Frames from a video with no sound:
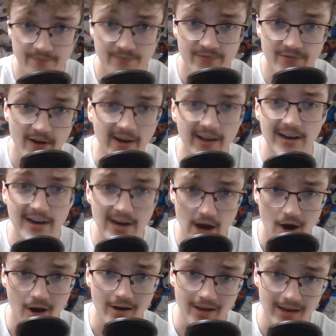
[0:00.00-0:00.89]
fucking
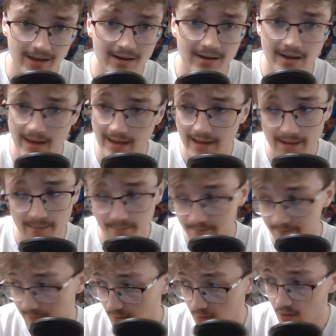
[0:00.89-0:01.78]
noggin,
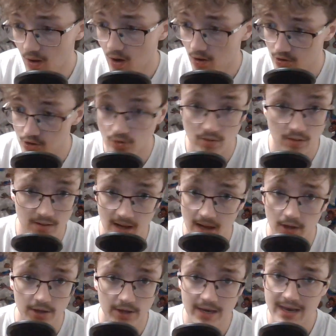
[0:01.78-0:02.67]
and Bilal, you could
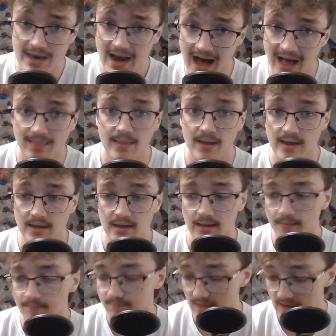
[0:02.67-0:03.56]
tell, did not like it.